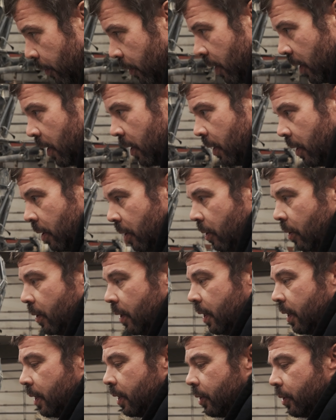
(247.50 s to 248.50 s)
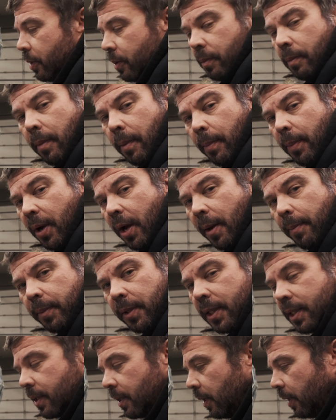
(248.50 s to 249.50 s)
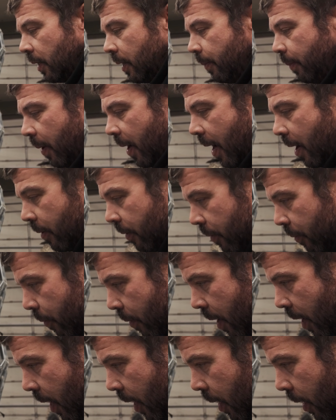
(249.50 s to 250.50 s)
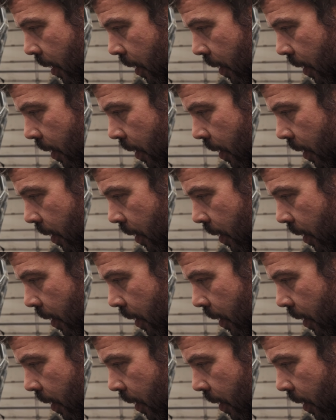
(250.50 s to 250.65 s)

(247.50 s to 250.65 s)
we're gonna do is pop this clip out of the way